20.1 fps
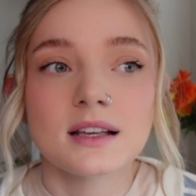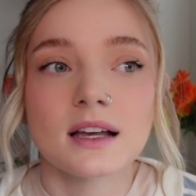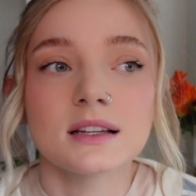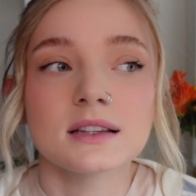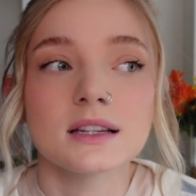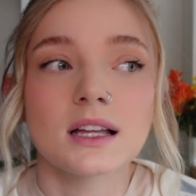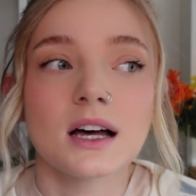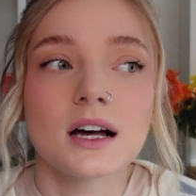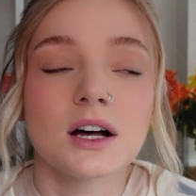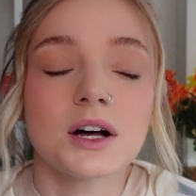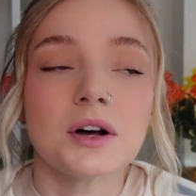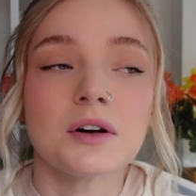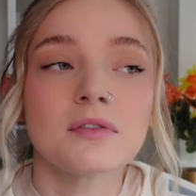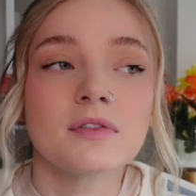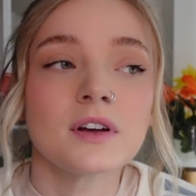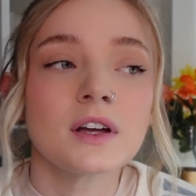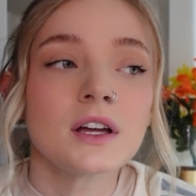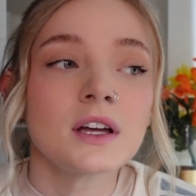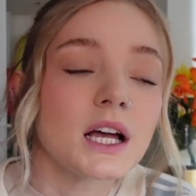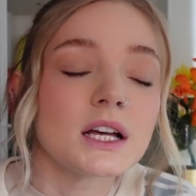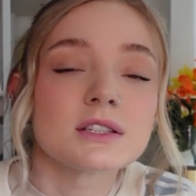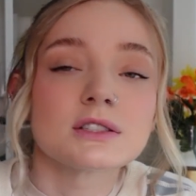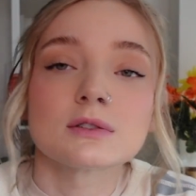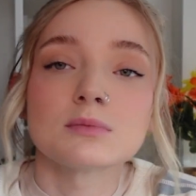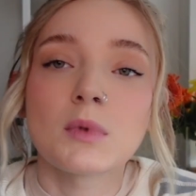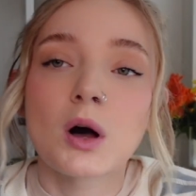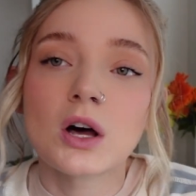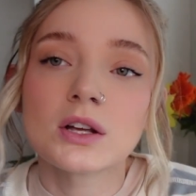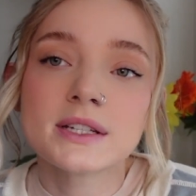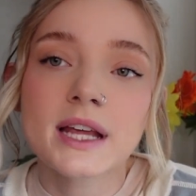I love a
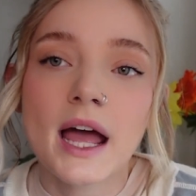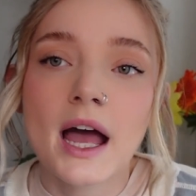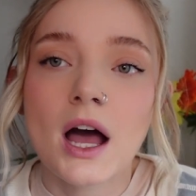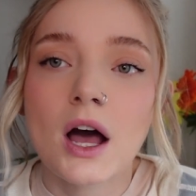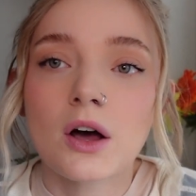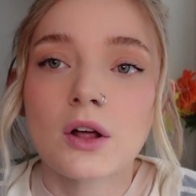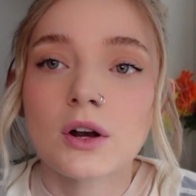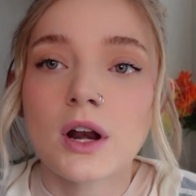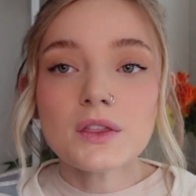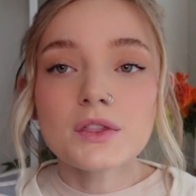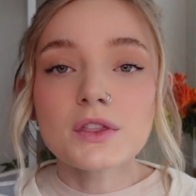small town.